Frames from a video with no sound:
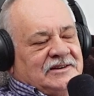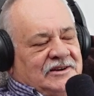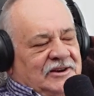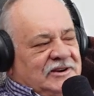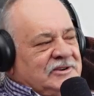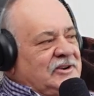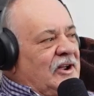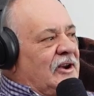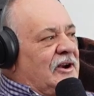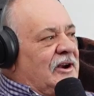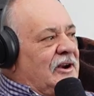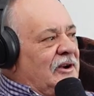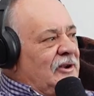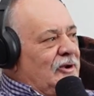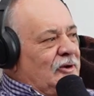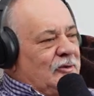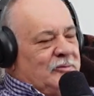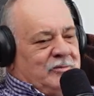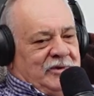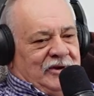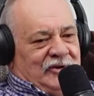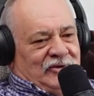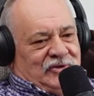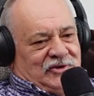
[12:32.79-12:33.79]
I done a little
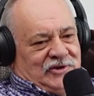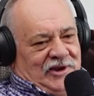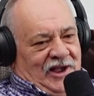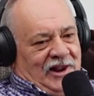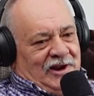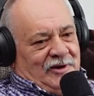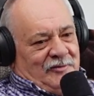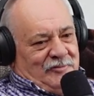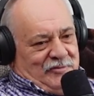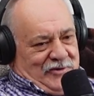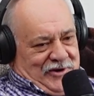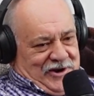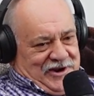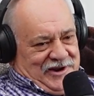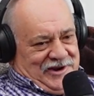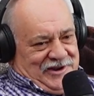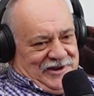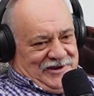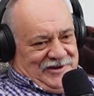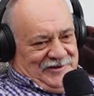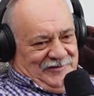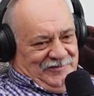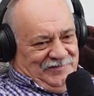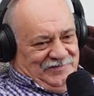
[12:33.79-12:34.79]
bit of celebrating.